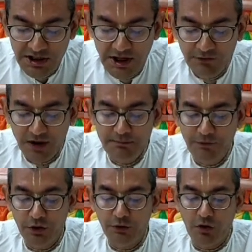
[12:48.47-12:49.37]
Even
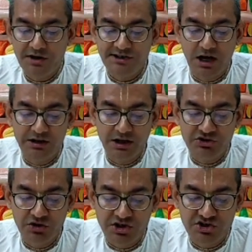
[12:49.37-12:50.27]
before the war started,
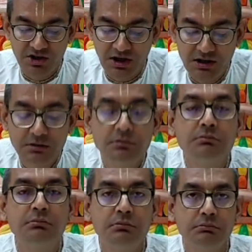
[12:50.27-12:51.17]
Sri Krishna,
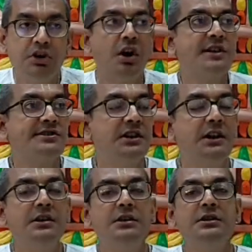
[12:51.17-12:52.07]
because
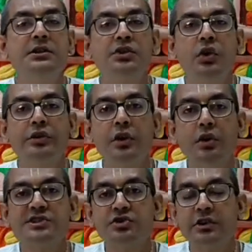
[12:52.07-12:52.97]
you know the
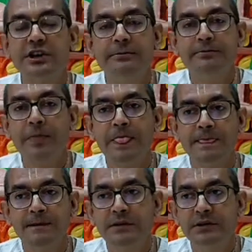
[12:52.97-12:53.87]
whole story,
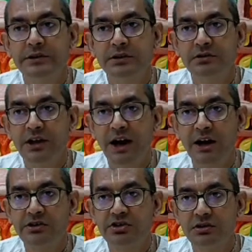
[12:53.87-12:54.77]

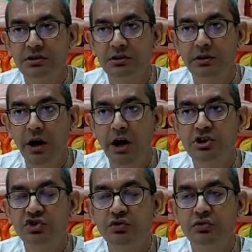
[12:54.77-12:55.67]
that
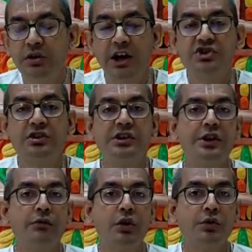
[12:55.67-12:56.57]
Arjun actually
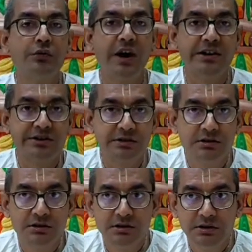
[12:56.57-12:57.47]
didn't want to fight.
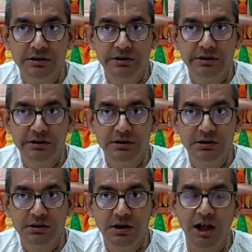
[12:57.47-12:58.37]

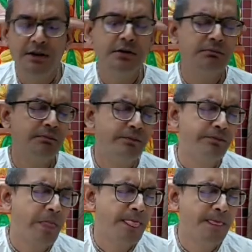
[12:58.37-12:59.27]
And
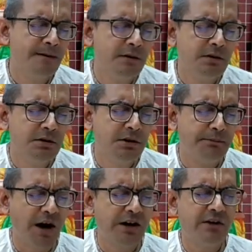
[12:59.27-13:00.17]

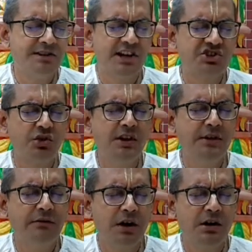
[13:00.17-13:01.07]
Pandavas
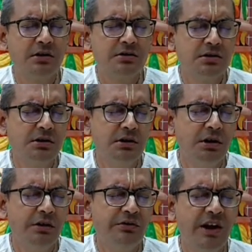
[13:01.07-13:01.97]
actually were
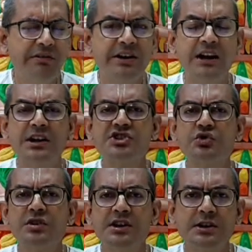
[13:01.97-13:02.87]
never attached
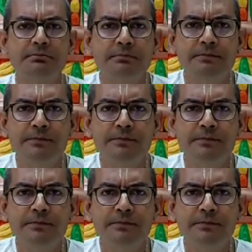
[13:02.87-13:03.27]
to kingdom.